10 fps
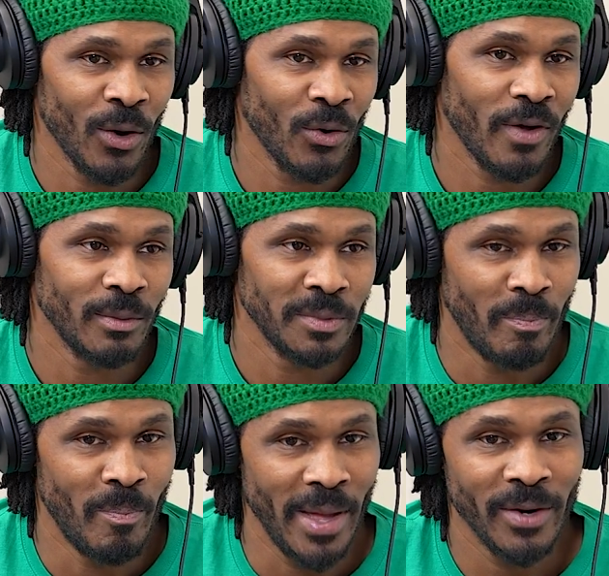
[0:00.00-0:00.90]
I don't know if I was
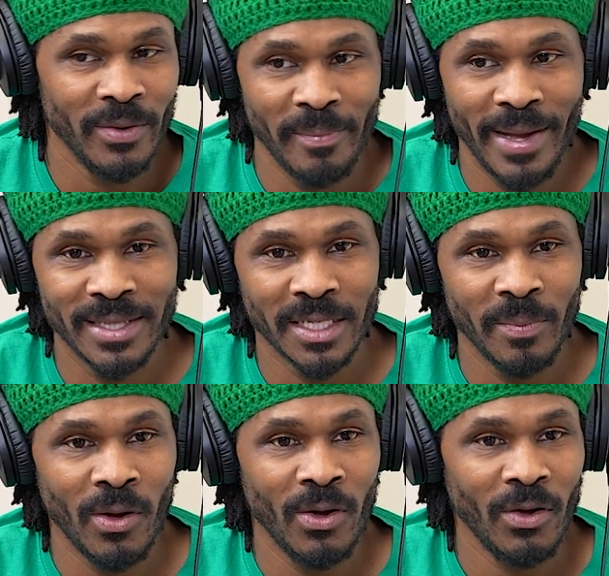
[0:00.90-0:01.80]
better at
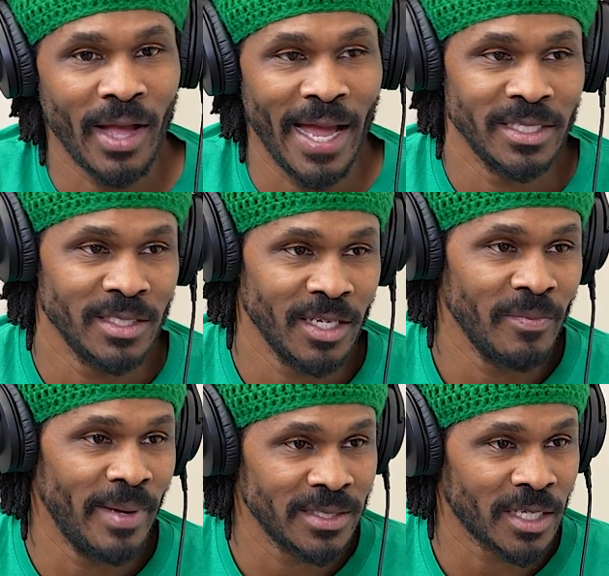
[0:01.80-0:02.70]
basketball. I just
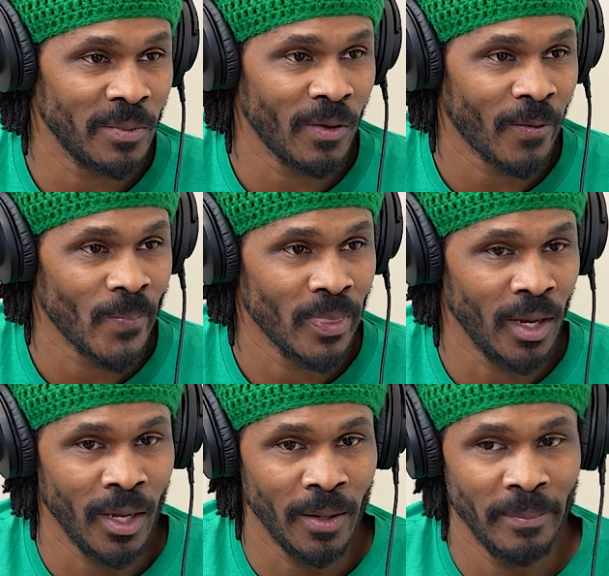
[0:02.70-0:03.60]
love basketball.
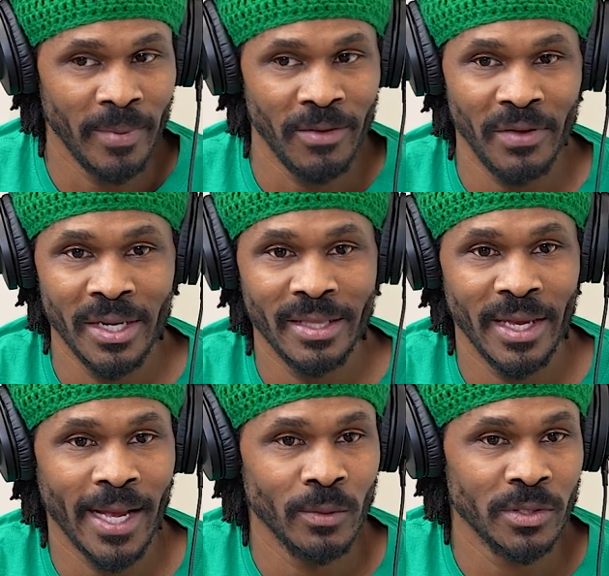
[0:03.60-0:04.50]
More. Um, if
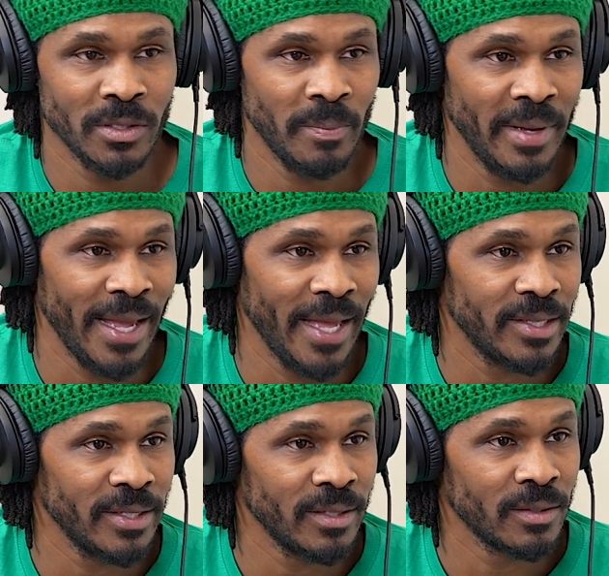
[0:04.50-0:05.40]
anything, I was just a better
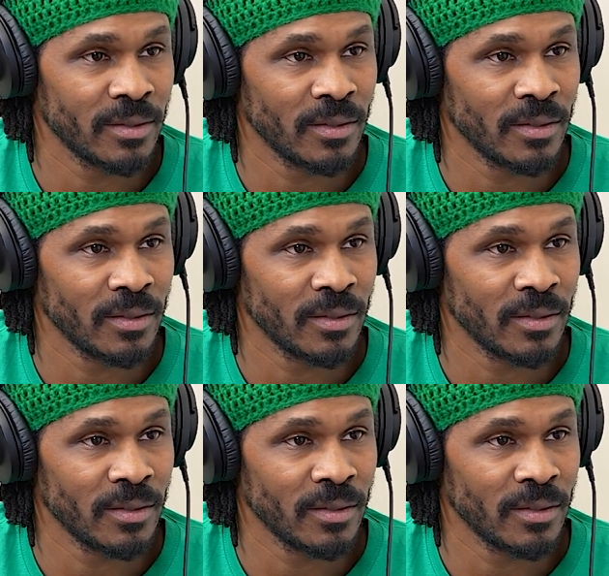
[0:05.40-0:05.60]
athlete.